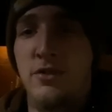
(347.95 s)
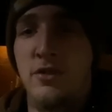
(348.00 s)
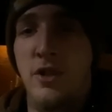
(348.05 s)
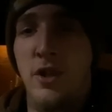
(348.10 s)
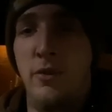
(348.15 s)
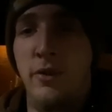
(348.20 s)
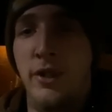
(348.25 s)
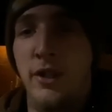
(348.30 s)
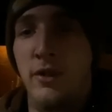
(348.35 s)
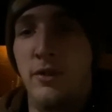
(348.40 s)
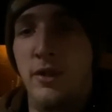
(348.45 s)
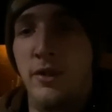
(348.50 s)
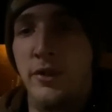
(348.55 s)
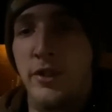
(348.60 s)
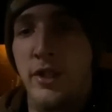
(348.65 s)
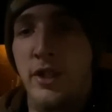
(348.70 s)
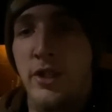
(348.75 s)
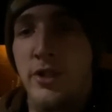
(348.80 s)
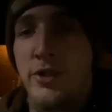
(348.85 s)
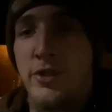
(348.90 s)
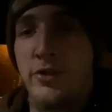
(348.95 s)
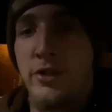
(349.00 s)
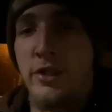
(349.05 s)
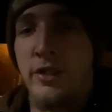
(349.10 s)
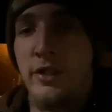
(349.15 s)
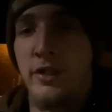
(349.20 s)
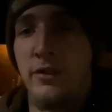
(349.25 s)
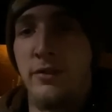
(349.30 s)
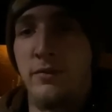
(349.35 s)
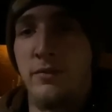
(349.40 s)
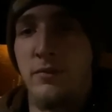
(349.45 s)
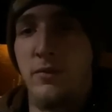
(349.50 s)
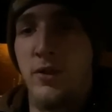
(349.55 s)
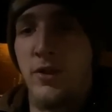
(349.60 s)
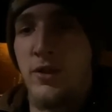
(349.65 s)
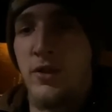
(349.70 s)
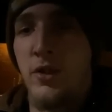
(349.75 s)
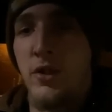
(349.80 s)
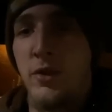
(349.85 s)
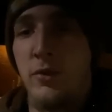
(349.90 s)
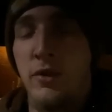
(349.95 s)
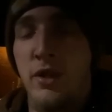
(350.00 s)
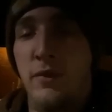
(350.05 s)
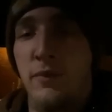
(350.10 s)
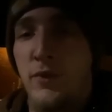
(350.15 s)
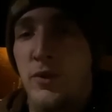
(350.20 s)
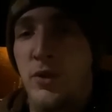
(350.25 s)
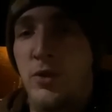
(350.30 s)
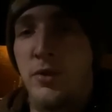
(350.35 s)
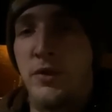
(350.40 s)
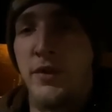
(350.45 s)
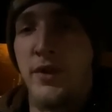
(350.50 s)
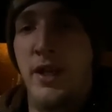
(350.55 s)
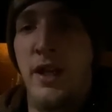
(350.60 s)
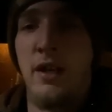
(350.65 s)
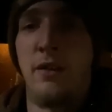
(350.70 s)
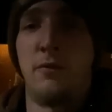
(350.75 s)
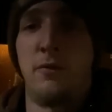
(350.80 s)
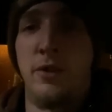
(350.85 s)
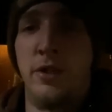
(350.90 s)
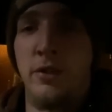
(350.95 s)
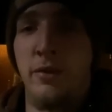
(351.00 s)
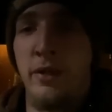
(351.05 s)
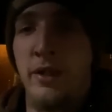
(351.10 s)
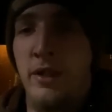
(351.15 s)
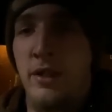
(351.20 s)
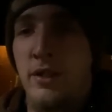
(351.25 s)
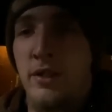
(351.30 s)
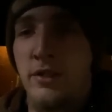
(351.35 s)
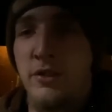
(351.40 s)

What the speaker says: towing around the country, and with all the rough roads everywhere,